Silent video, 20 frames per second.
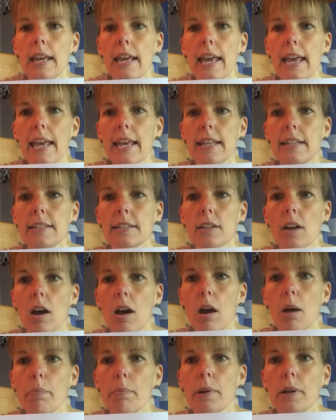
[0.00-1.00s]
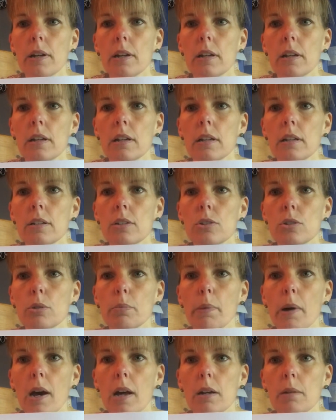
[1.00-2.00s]
and top to
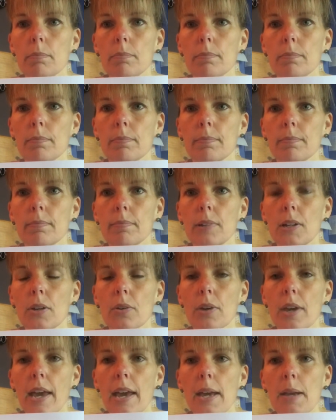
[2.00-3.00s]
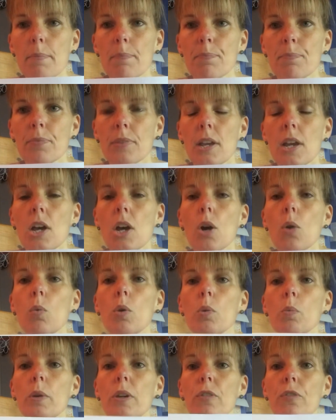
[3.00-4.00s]
bottom. Okay?
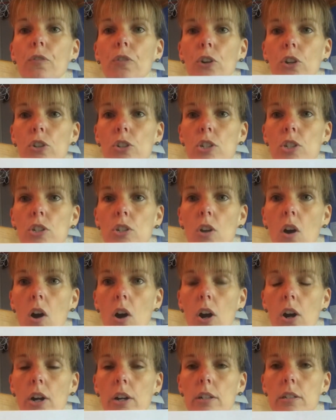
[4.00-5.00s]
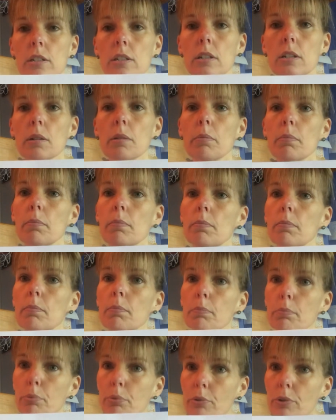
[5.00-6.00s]
When we first start
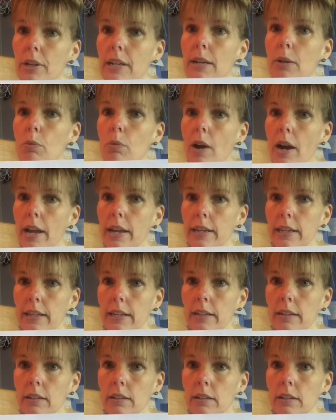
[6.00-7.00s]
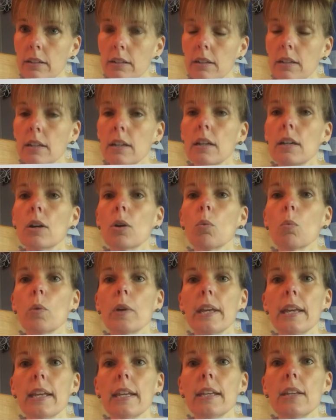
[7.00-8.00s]
pre-writing, we
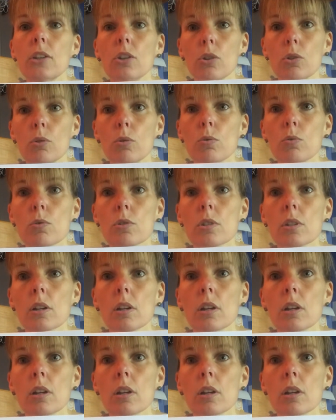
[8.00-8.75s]
use